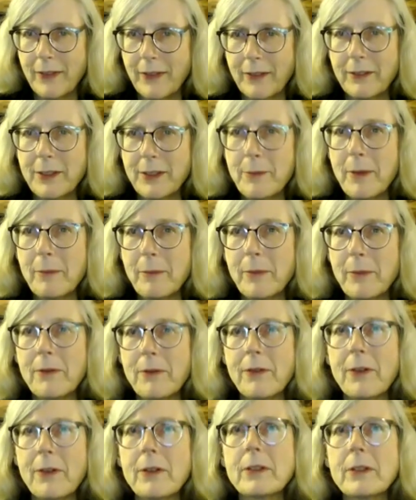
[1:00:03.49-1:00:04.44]
I
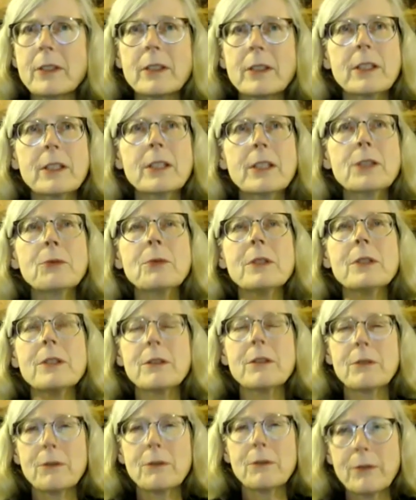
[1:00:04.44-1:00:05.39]
remember this
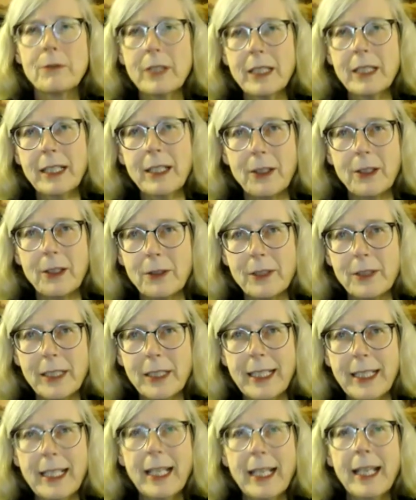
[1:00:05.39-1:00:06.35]
was really
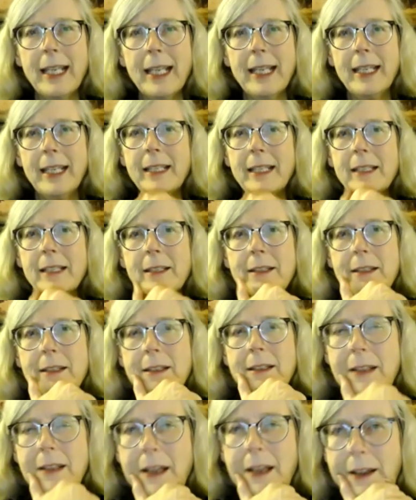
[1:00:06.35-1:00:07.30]
early in
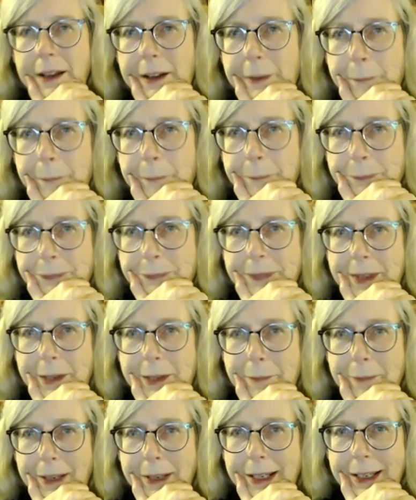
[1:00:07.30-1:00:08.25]
um,
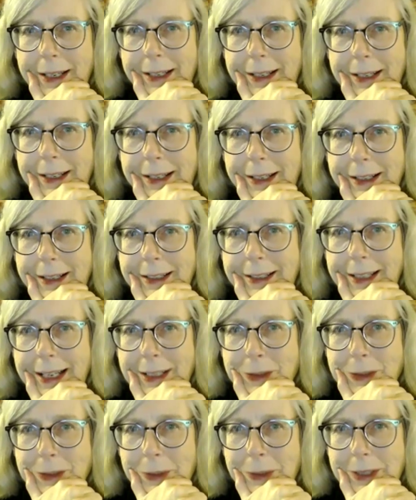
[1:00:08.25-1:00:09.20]
my uh,
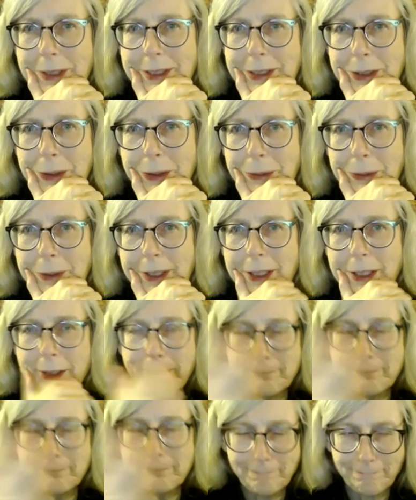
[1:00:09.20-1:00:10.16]
naturalist career.
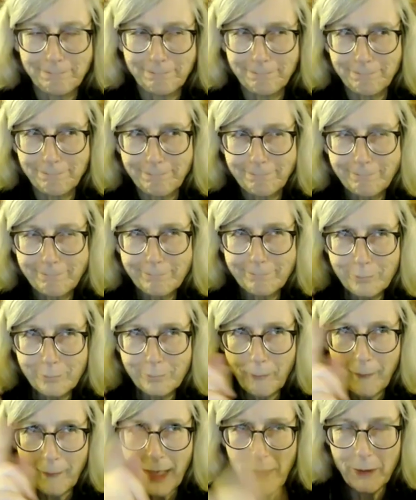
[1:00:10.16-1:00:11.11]

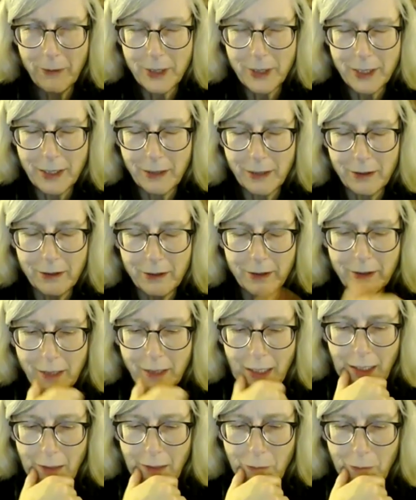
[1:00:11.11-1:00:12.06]
I was still
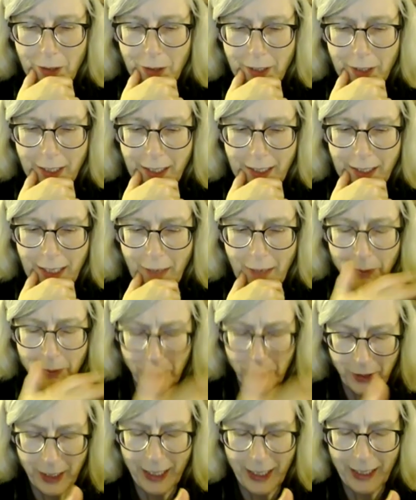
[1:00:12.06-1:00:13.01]
uh, working. I was
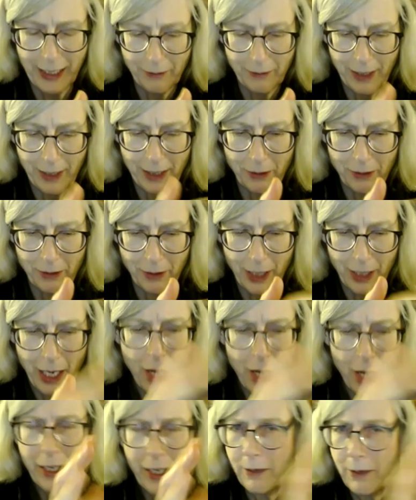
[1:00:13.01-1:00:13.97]
working at Red Oak.
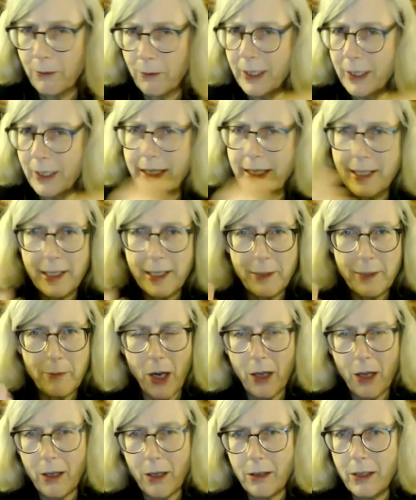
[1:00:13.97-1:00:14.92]
We had a really
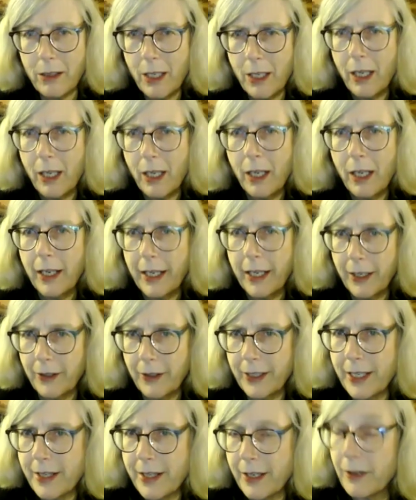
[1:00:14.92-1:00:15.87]
small
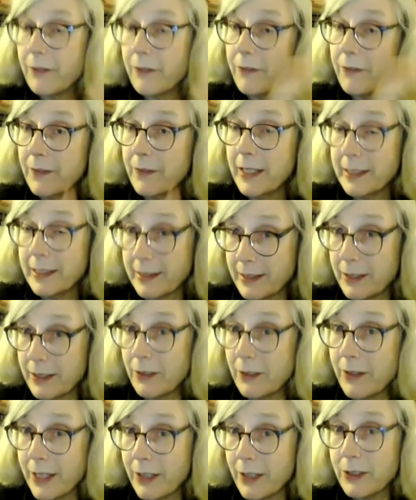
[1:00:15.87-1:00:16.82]
area there. It's
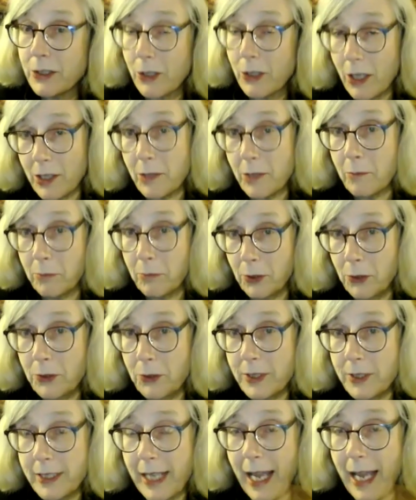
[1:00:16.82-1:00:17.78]
still there. It's called the
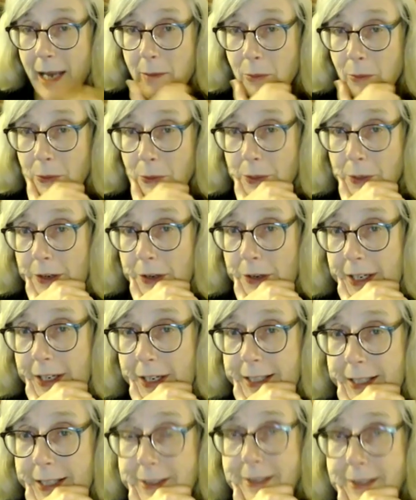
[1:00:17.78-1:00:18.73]
Blue Sky
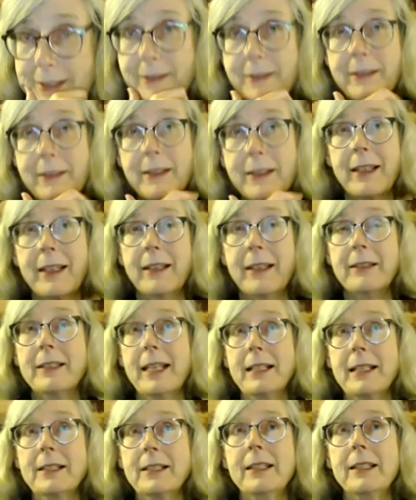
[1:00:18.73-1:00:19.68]
Prairie. It's uh, it's
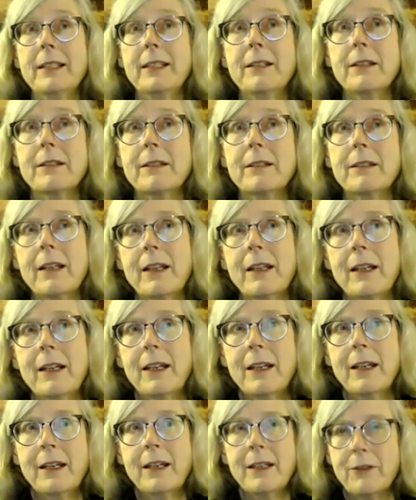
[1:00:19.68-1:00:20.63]
actually the
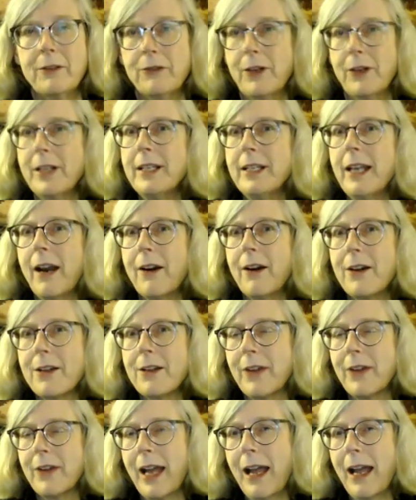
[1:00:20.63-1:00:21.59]
the front yard
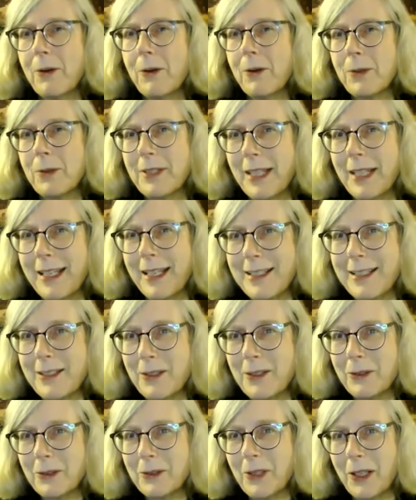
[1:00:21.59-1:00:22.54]
of a house that is
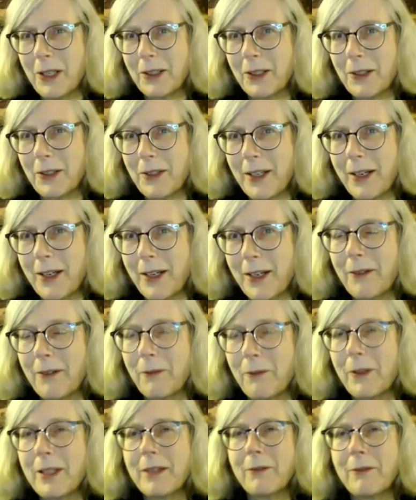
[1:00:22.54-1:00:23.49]
no longer there.
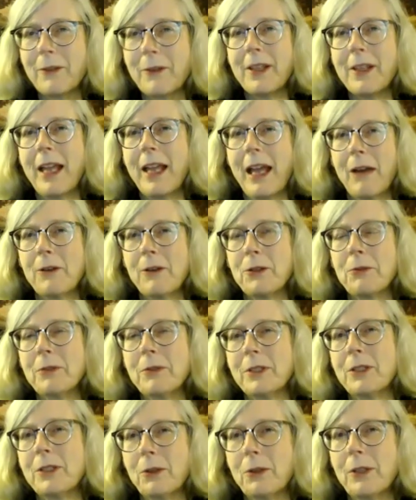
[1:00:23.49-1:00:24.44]
When when the house
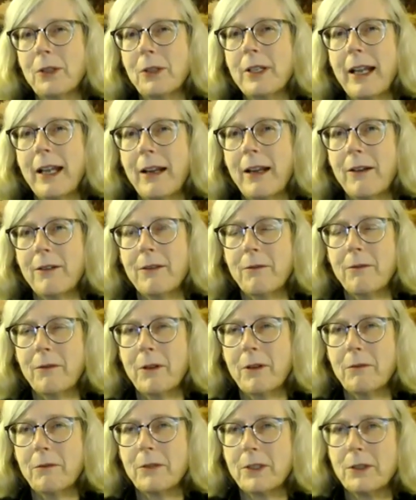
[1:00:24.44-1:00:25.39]
was torn down,
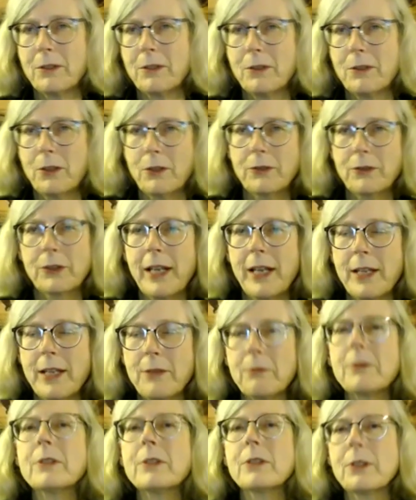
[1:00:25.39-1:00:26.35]
what was turf
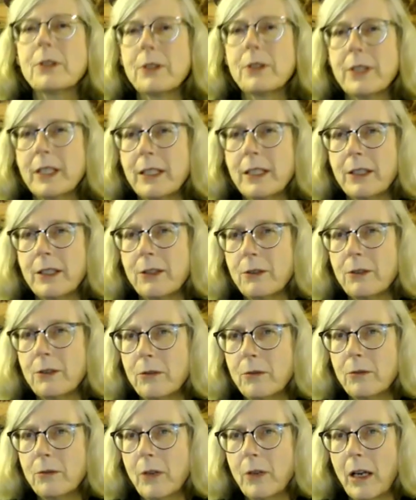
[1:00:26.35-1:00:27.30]
grass was turned
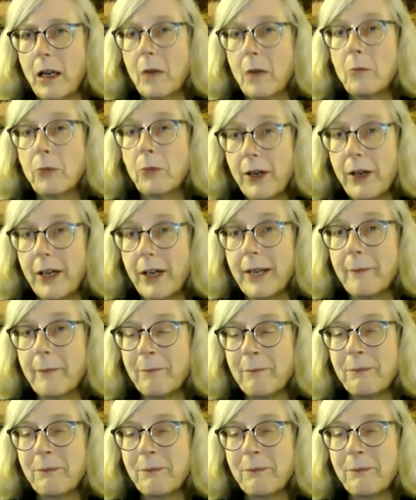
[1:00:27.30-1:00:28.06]
into uh, prairie.